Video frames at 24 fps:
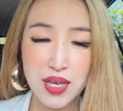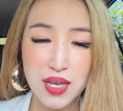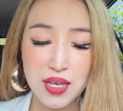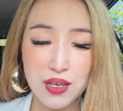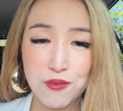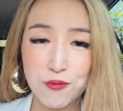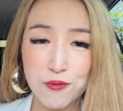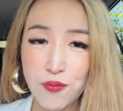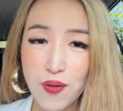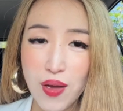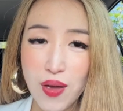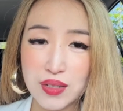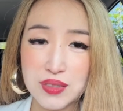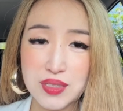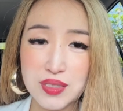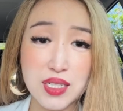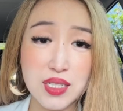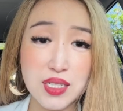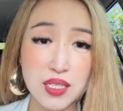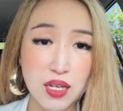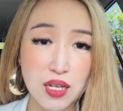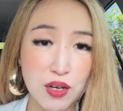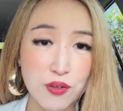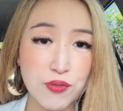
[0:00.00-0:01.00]
In fact, they
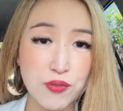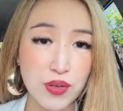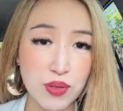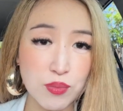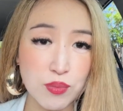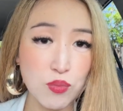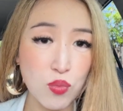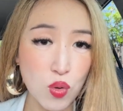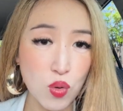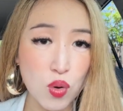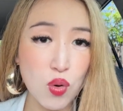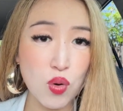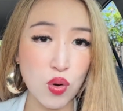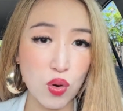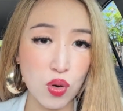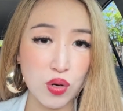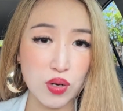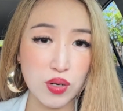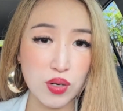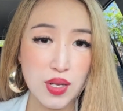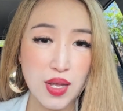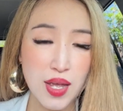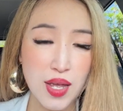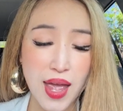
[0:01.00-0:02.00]
love it
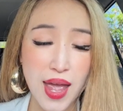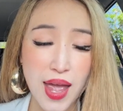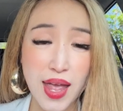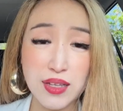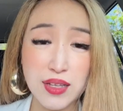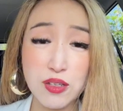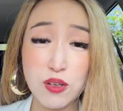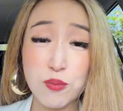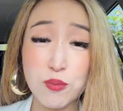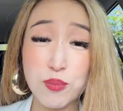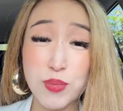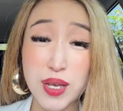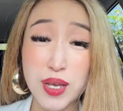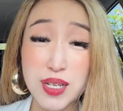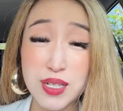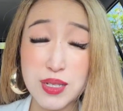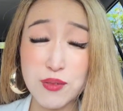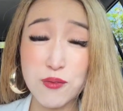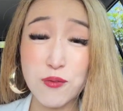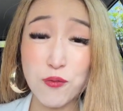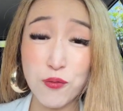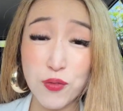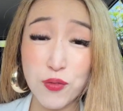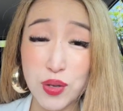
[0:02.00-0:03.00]
more, and you make
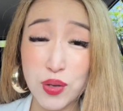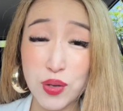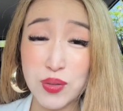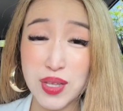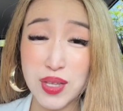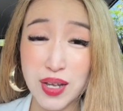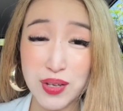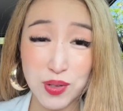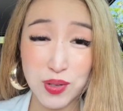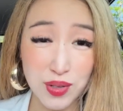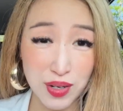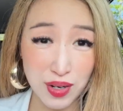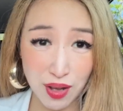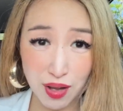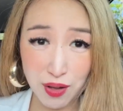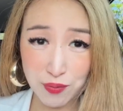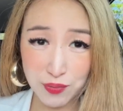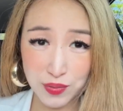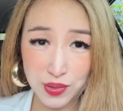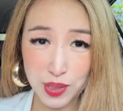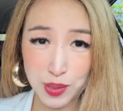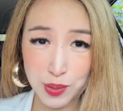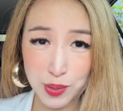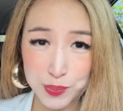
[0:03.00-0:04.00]
them feel that you
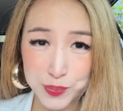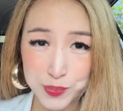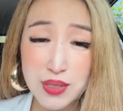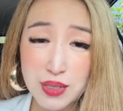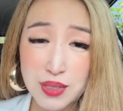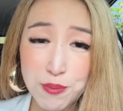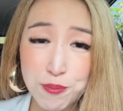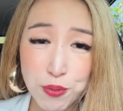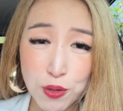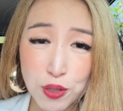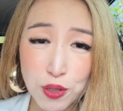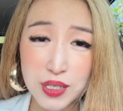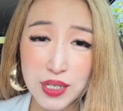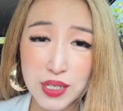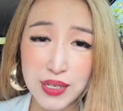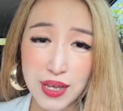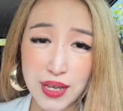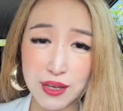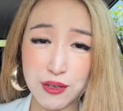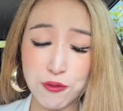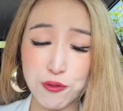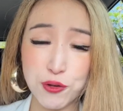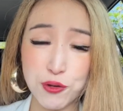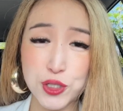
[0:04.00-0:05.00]
love them. The body
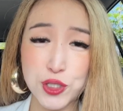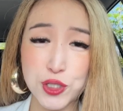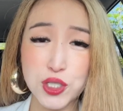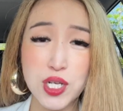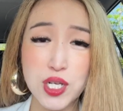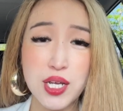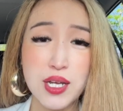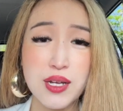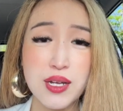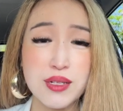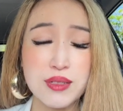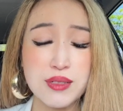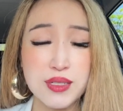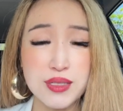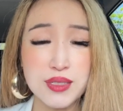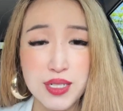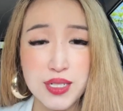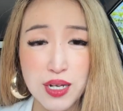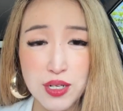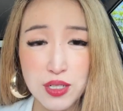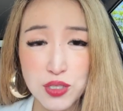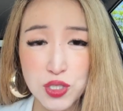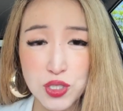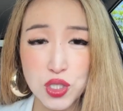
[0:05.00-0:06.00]
language, the
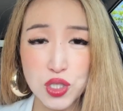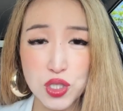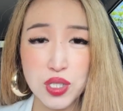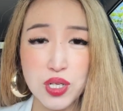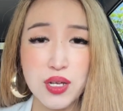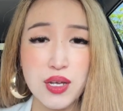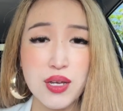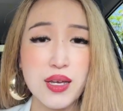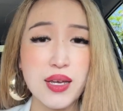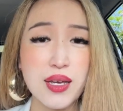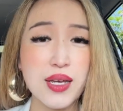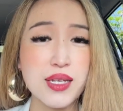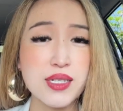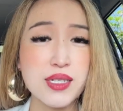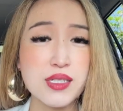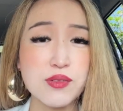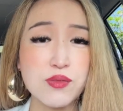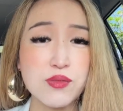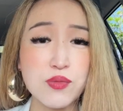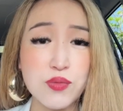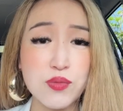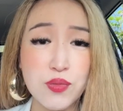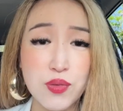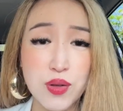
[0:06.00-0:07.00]
touch, it's
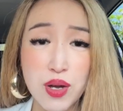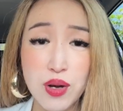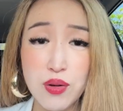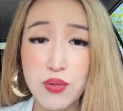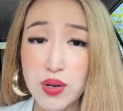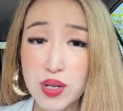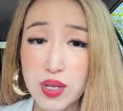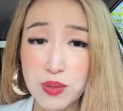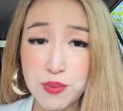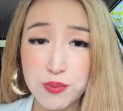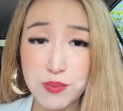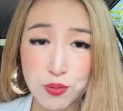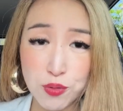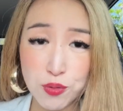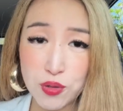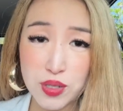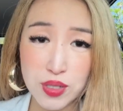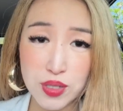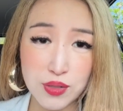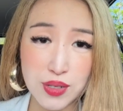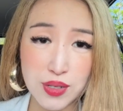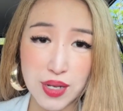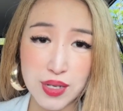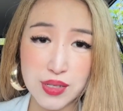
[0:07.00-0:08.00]
very
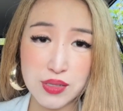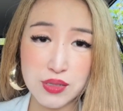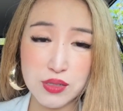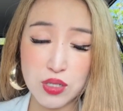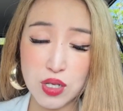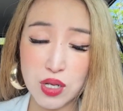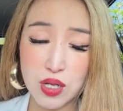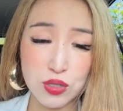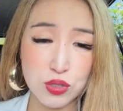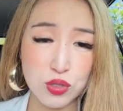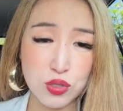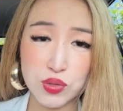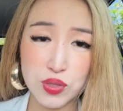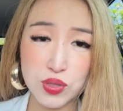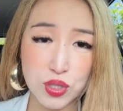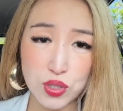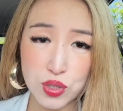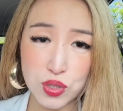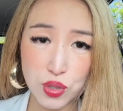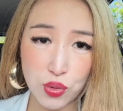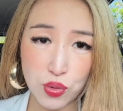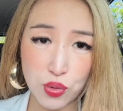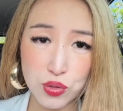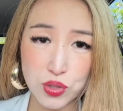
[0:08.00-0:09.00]
important as to the
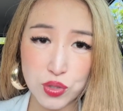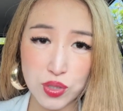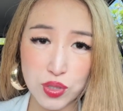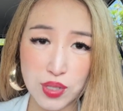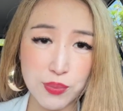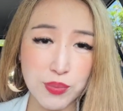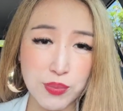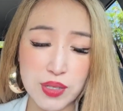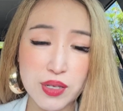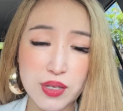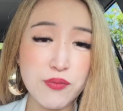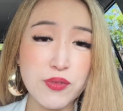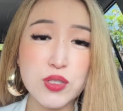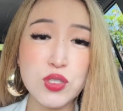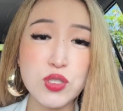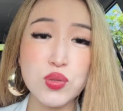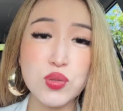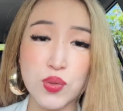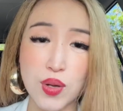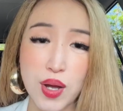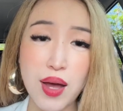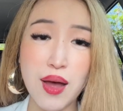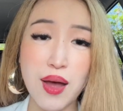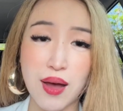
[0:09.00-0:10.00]
children. I mean, even
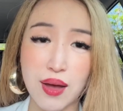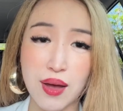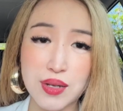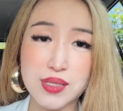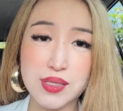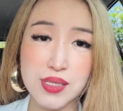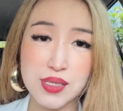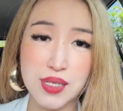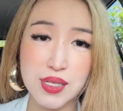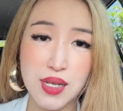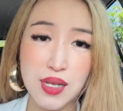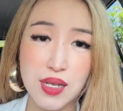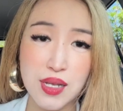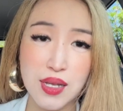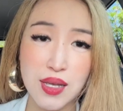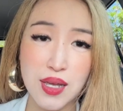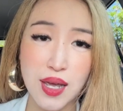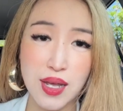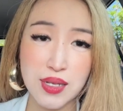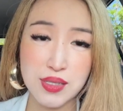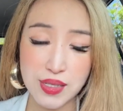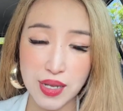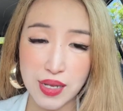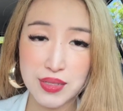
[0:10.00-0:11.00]
to us
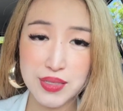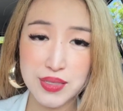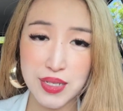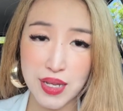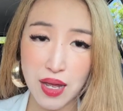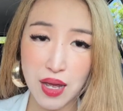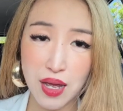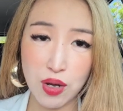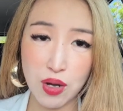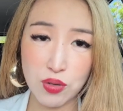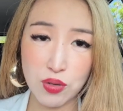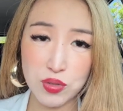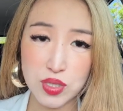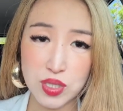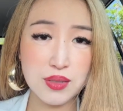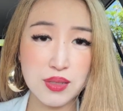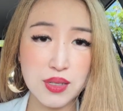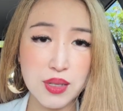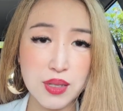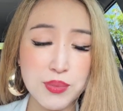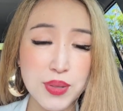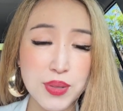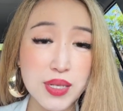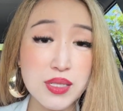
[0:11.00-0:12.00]
as adults,
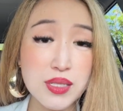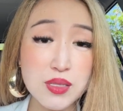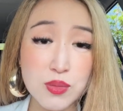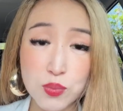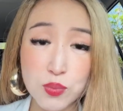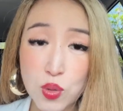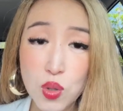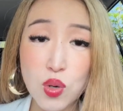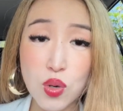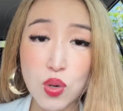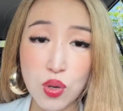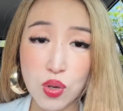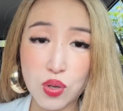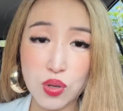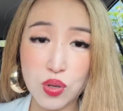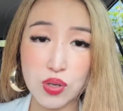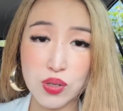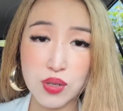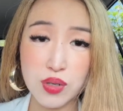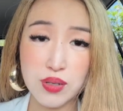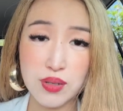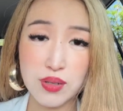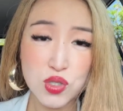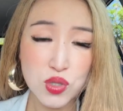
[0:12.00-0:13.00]
it means
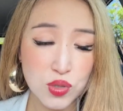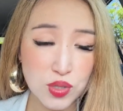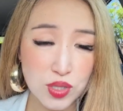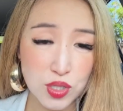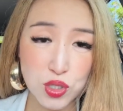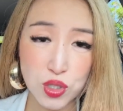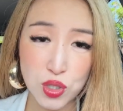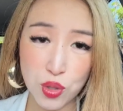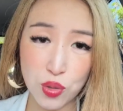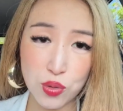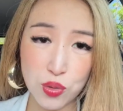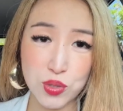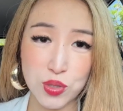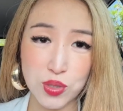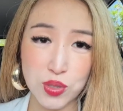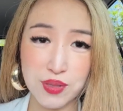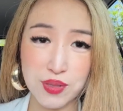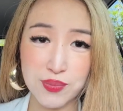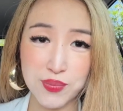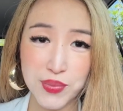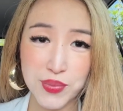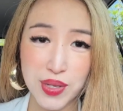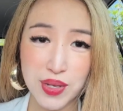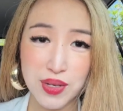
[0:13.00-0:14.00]
more to the
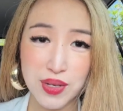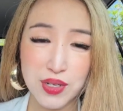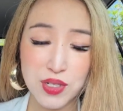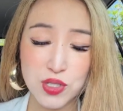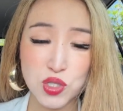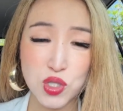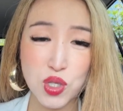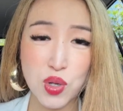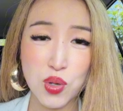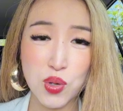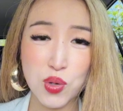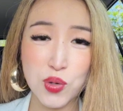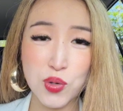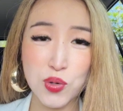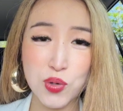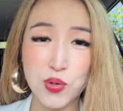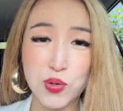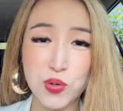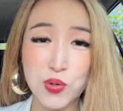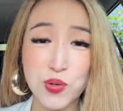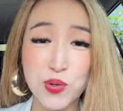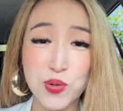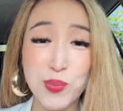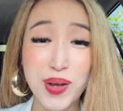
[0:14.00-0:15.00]
children.
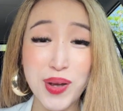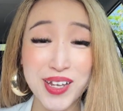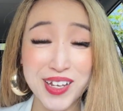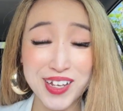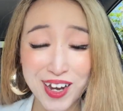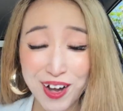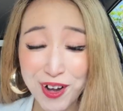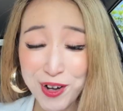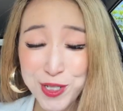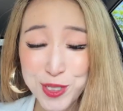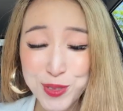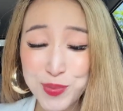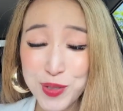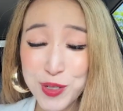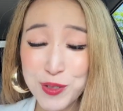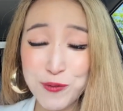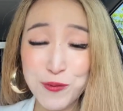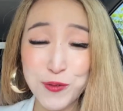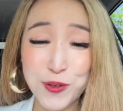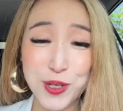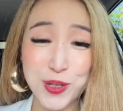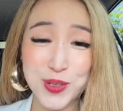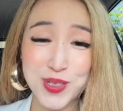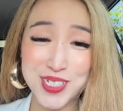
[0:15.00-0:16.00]
So my encouragement
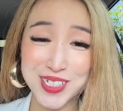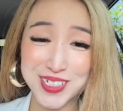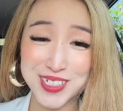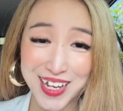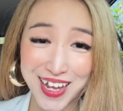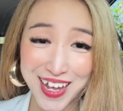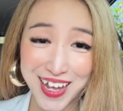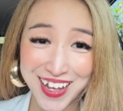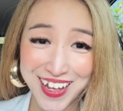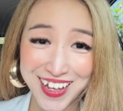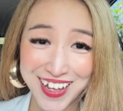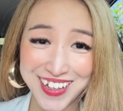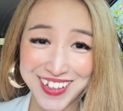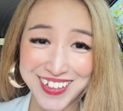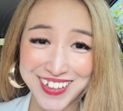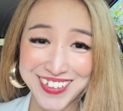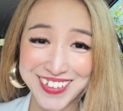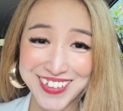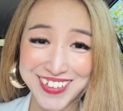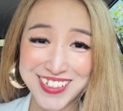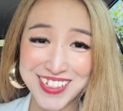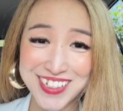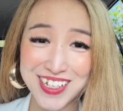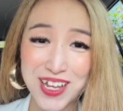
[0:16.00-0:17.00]
for you
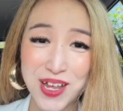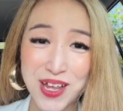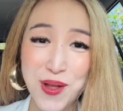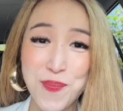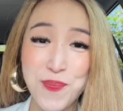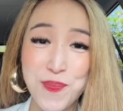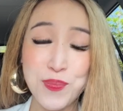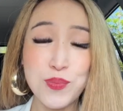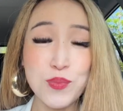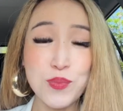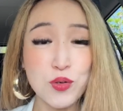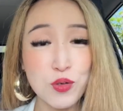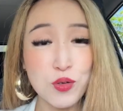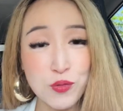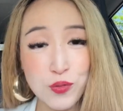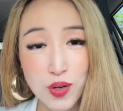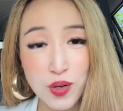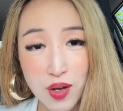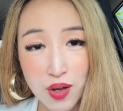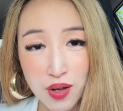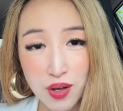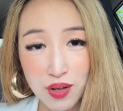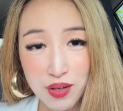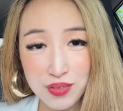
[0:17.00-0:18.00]
today is move
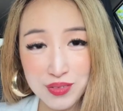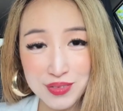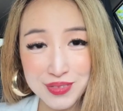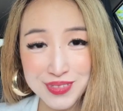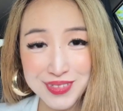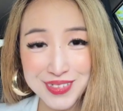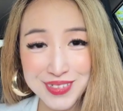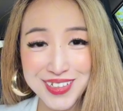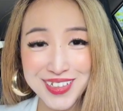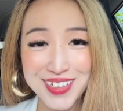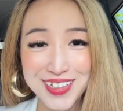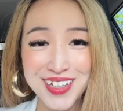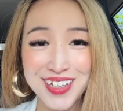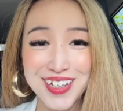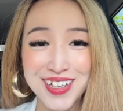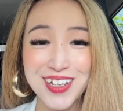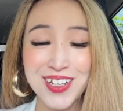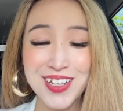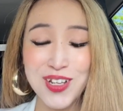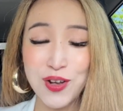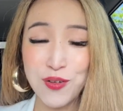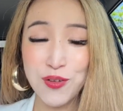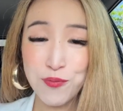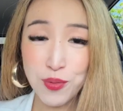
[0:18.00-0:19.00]
on,
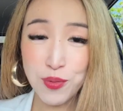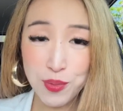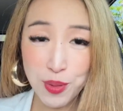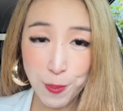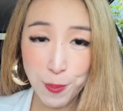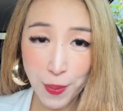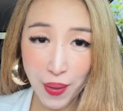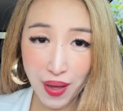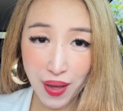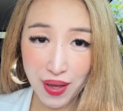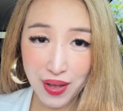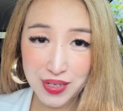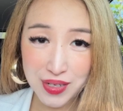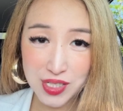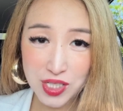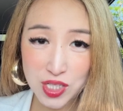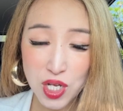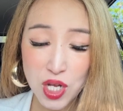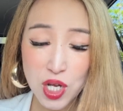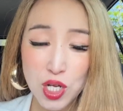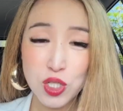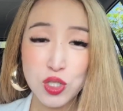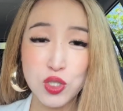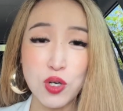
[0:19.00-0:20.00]
learn from the past.
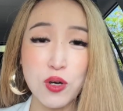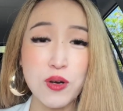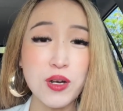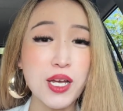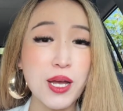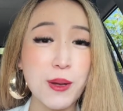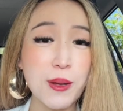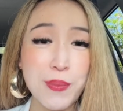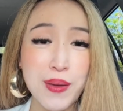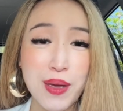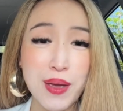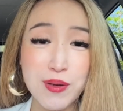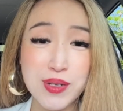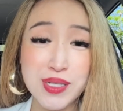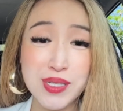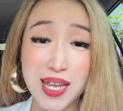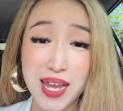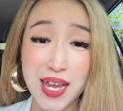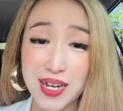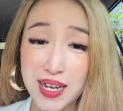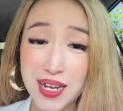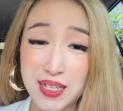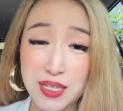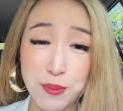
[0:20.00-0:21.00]
Don't compare with
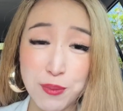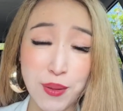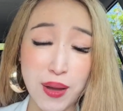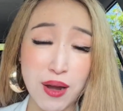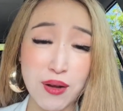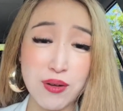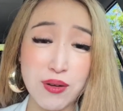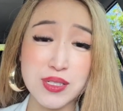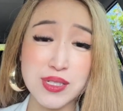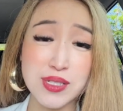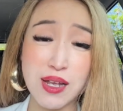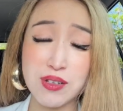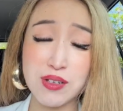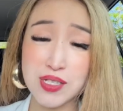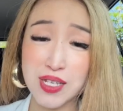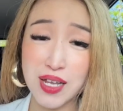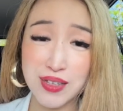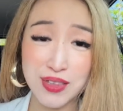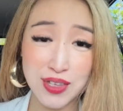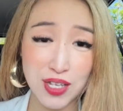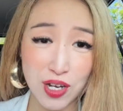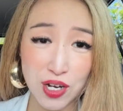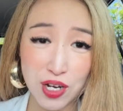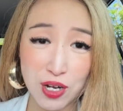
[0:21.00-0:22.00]
any other parents
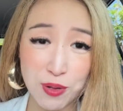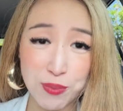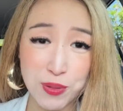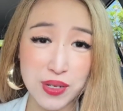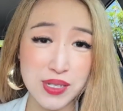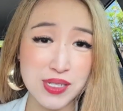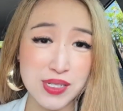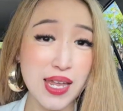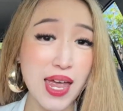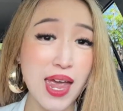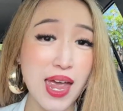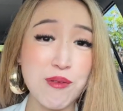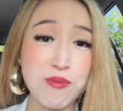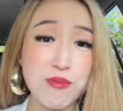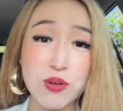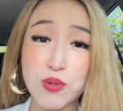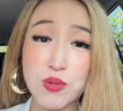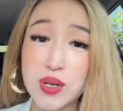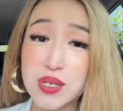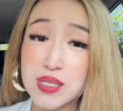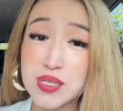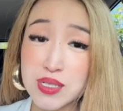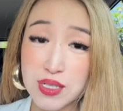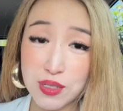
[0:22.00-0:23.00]
outside there, because
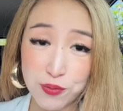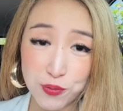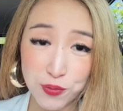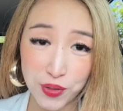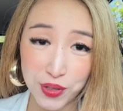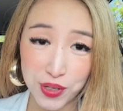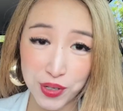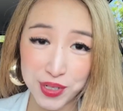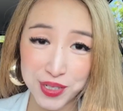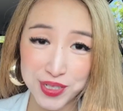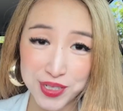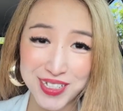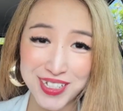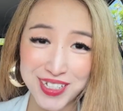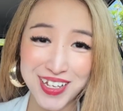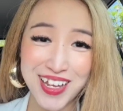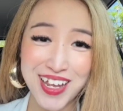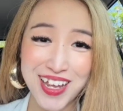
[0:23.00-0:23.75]
everyone's different.